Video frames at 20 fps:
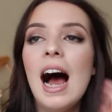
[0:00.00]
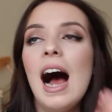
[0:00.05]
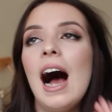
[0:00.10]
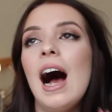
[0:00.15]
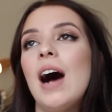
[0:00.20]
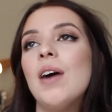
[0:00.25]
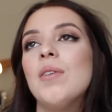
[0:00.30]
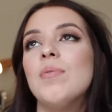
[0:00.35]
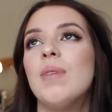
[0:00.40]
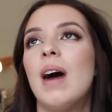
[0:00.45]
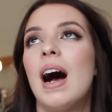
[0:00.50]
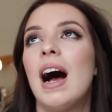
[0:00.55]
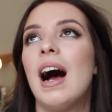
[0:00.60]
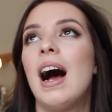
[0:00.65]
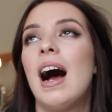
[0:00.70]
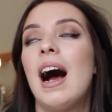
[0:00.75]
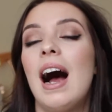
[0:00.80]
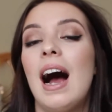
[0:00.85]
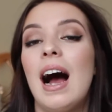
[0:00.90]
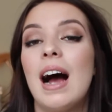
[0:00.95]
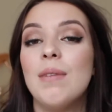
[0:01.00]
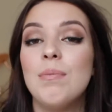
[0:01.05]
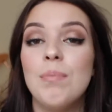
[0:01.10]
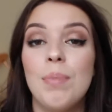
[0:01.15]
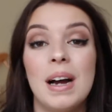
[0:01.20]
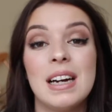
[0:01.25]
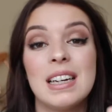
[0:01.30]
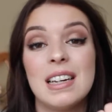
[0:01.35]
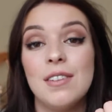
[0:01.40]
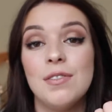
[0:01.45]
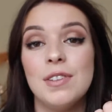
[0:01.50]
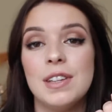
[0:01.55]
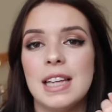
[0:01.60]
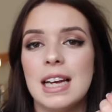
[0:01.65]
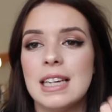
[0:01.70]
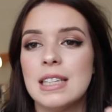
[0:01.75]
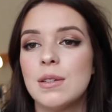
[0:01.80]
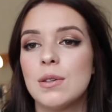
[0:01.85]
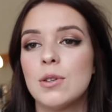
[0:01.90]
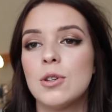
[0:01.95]
I'm back loving
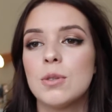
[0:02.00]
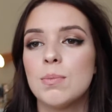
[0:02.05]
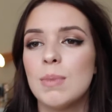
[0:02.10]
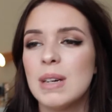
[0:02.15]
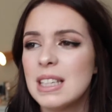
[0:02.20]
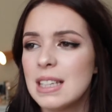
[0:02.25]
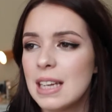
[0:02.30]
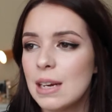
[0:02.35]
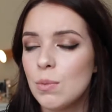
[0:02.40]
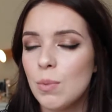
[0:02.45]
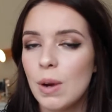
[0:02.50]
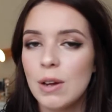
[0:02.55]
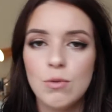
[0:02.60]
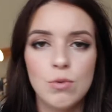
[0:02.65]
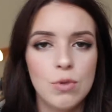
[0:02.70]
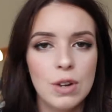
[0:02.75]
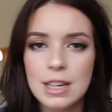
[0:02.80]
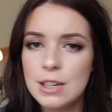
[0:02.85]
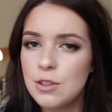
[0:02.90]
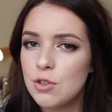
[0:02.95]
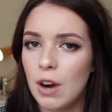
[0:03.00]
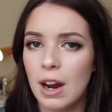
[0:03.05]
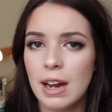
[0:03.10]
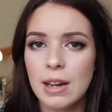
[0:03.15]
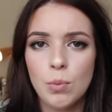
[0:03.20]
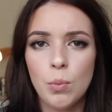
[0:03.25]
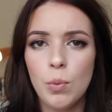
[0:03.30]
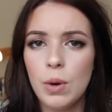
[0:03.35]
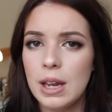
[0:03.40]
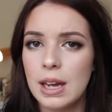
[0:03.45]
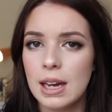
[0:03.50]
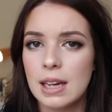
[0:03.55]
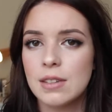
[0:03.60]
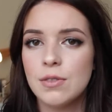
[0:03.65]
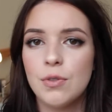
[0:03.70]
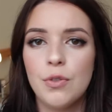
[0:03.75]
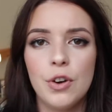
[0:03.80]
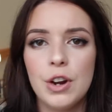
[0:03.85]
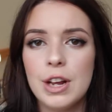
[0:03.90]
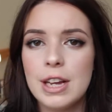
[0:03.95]
this because my skin went really dry and weird
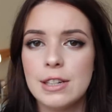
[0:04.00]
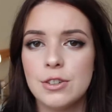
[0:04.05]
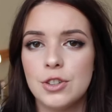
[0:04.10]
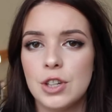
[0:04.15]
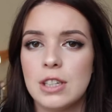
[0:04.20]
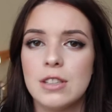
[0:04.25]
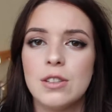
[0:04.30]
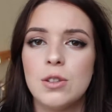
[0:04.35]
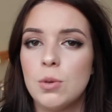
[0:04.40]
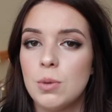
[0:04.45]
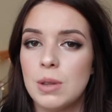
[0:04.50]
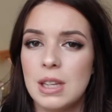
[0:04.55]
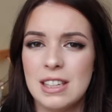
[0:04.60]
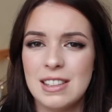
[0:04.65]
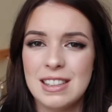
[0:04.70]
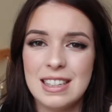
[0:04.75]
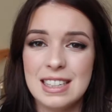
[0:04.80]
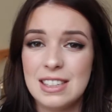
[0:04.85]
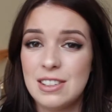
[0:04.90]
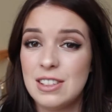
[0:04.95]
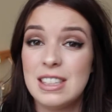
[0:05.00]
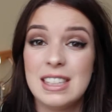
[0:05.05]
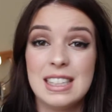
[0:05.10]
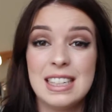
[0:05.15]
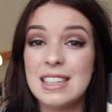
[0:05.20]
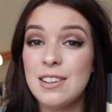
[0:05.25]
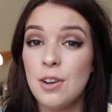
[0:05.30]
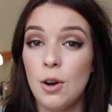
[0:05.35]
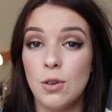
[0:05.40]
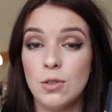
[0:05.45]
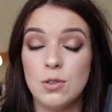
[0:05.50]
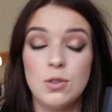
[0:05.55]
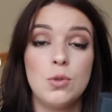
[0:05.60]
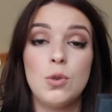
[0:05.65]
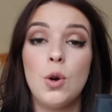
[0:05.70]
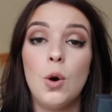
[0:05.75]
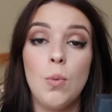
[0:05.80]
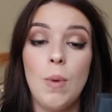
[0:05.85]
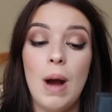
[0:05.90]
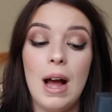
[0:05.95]
for ages, so this did not
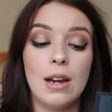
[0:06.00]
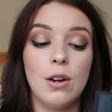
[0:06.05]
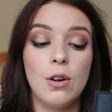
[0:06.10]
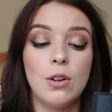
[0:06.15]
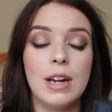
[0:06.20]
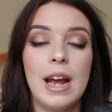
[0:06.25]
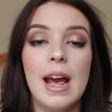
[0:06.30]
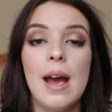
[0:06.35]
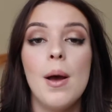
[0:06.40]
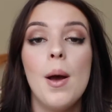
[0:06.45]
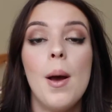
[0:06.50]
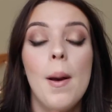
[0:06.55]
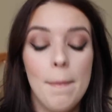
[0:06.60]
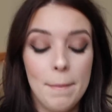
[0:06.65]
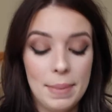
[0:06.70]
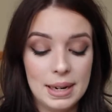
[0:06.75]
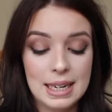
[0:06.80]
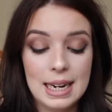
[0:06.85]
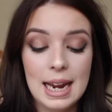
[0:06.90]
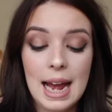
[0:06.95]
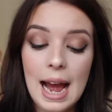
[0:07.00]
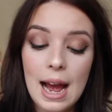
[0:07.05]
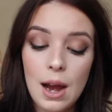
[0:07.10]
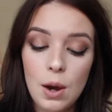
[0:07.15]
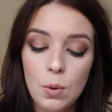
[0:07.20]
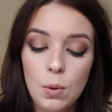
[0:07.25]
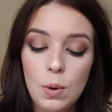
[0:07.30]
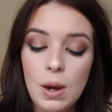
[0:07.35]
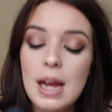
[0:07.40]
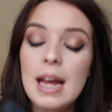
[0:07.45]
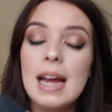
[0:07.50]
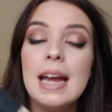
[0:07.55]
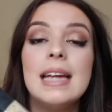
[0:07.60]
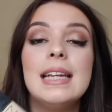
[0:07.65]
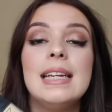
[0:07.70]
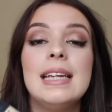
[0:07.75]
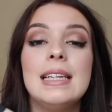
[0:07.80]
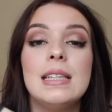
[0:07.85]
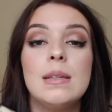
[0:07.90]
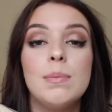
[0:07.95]
go well on it. But now
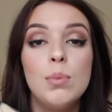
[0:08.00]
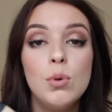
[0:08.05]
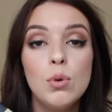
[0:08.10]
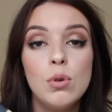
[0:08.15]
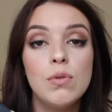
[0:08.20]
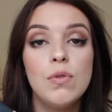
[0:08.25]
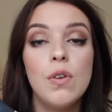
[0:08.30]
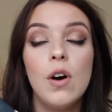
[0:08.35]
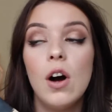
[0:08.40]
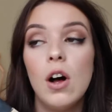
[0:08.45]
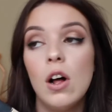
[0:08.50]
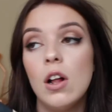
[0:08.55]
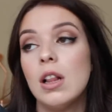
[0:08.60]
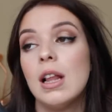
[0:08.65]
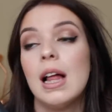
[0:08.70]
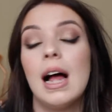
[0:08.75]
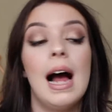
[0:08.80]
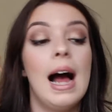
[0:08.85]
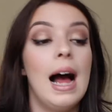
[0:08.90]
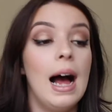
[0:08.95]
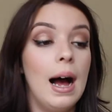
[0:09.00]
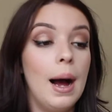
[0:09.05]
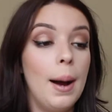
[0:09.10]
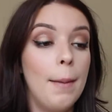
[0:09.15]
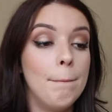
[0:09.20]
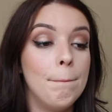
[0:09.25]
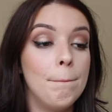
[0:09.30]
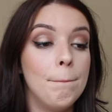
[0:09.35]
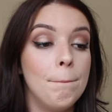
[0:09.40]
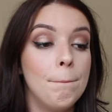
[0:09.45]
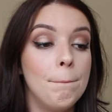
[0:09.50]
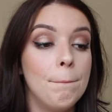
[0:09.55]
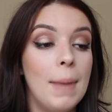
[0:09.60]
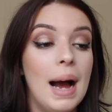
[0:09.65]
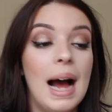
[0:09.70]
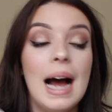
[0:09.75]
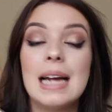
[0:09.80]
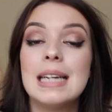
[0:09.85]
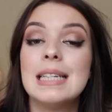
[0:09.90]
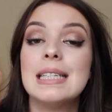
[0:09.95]
it is beautiful, and
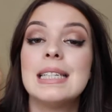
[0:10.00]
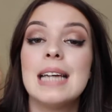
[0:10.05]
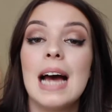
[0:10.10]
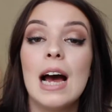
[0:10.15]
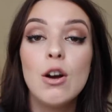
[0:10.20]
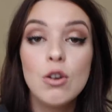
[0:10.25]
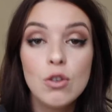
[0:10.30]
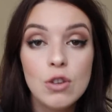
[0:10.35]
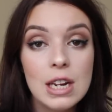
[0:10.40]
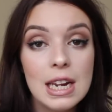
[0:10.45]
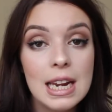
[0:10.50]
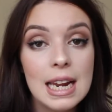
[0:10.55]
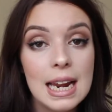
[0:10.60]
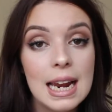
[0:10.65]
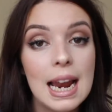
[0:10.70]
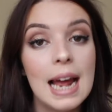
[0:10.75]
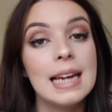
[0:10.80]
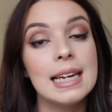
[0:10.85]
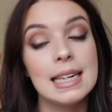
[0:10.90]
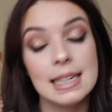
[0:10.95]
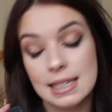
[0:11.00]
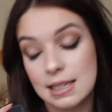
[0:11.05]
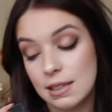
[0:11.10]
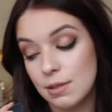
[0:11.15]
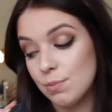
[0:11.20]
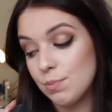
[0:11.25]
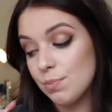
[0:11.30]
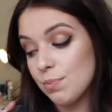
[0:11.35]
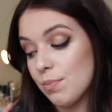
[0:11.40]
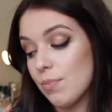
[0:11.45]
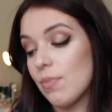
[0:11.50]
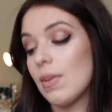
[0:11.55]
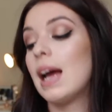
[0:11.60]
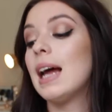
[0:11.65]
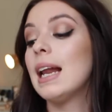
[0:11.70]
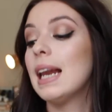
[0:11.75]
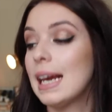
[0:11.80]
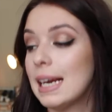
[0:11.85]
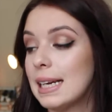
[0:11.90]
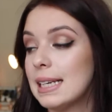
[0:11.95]
I really like it.
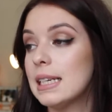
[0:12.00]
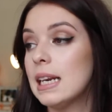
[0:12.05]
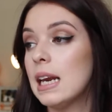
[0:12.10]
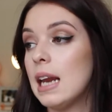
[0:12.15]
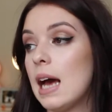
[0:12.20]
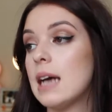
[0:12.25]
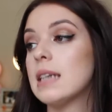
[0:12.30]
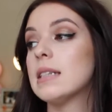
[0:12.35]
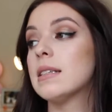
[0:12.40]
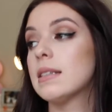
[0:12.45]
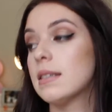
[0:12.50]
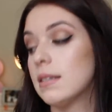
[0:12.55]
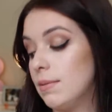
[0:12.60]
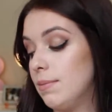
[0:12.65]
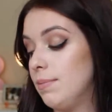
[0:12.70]
I like it a lot.